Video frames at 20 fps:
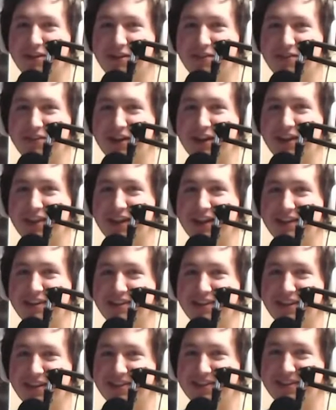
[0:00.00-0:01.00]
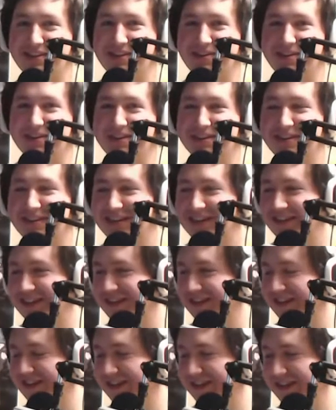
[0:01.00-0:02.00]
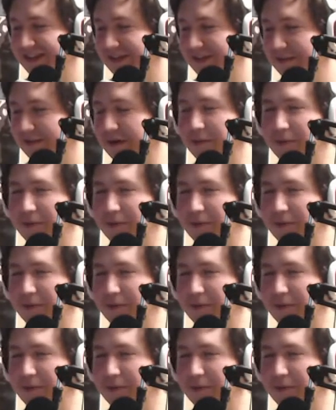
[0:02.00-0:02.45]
to end that series. I'll go